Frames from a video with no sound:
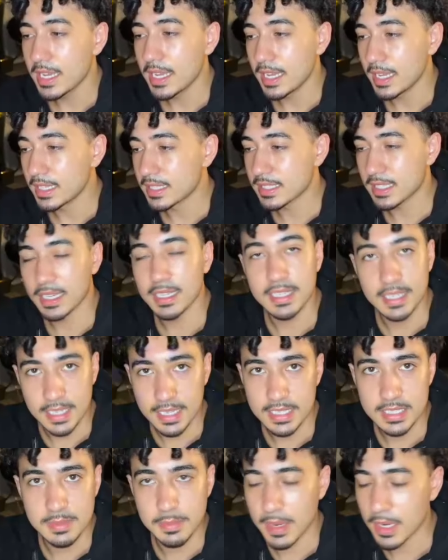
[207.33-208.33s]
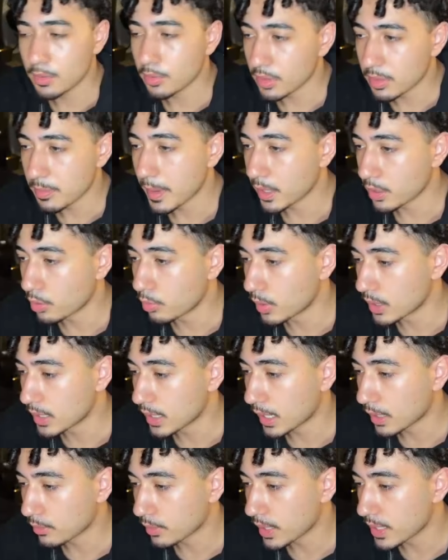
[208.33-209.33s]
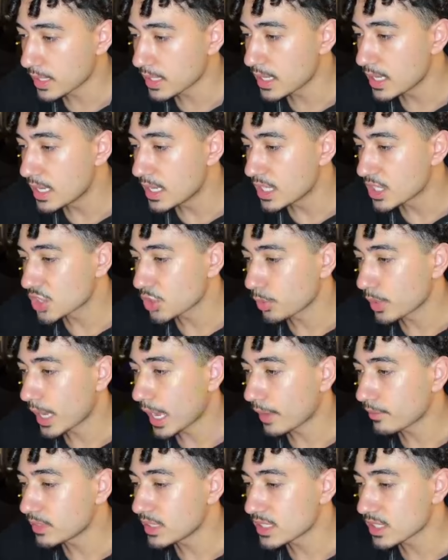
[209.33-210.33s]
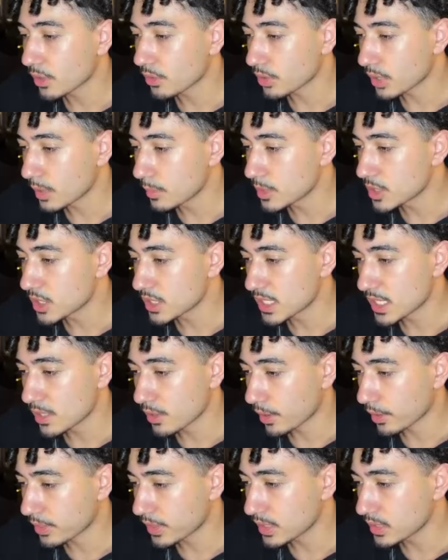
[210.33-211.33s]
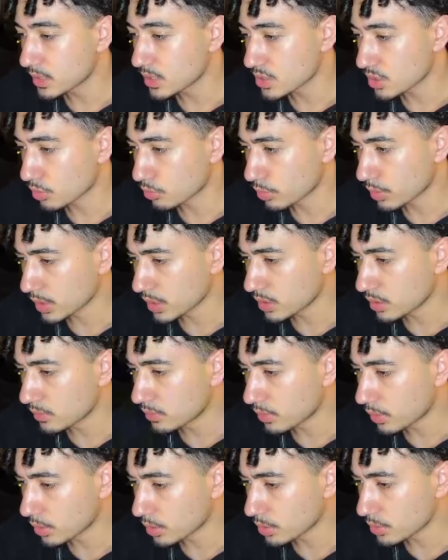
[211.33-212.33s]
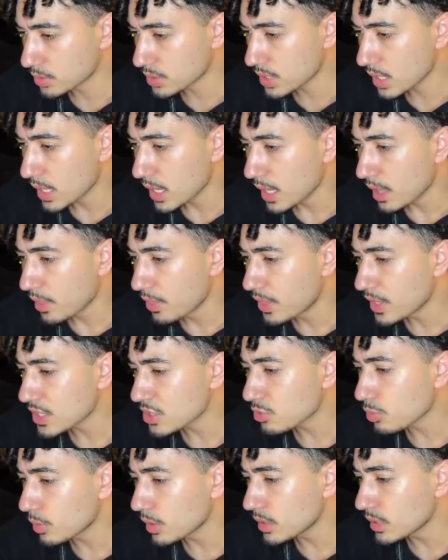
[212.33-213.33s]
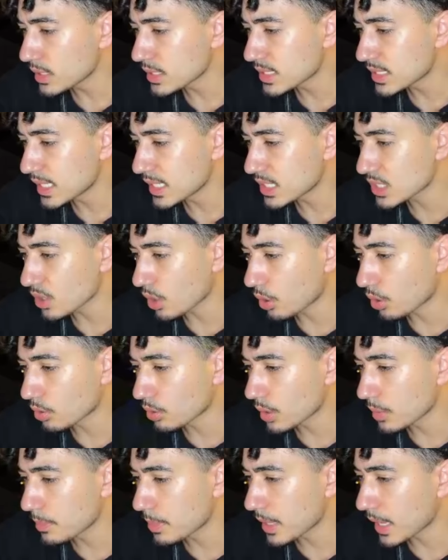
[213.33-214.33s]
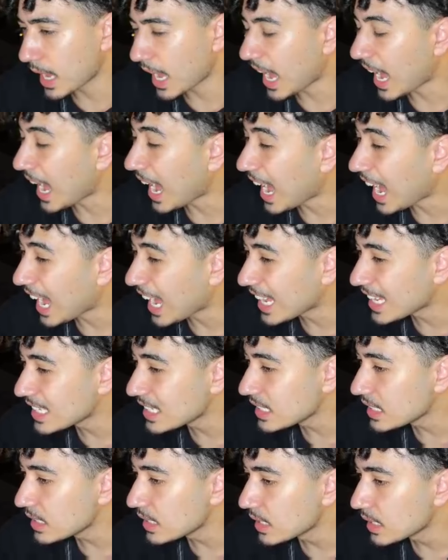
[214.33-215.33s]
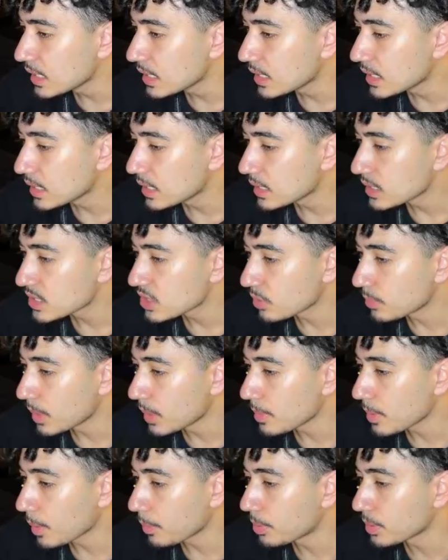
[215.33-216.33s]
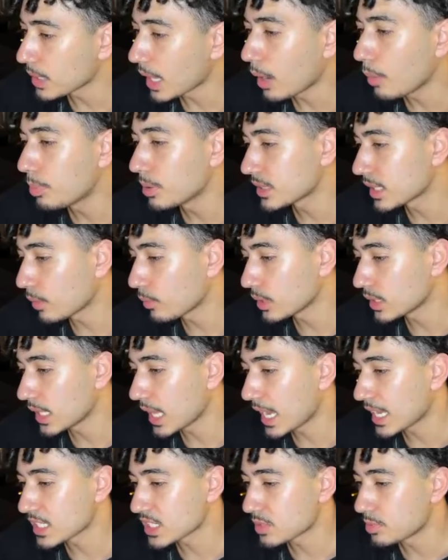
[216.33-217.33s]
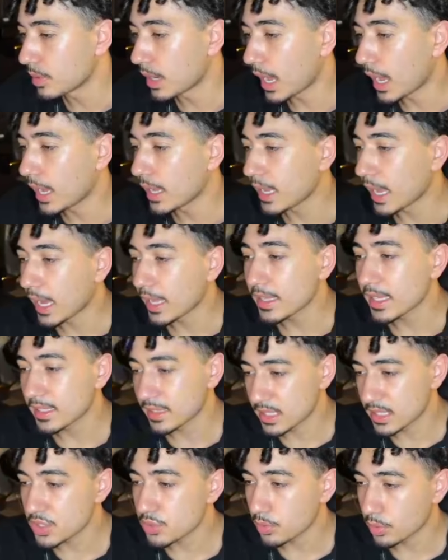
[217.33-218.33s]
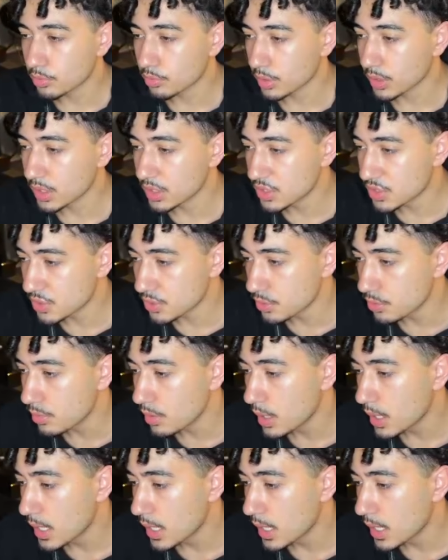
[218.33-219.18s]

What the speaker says: It's made with metal, whatnot, right? So we have these other images here. I think these are really good photos. This one, the stakes are a bit high, so maybe I'll put that one last. But I like this one really too.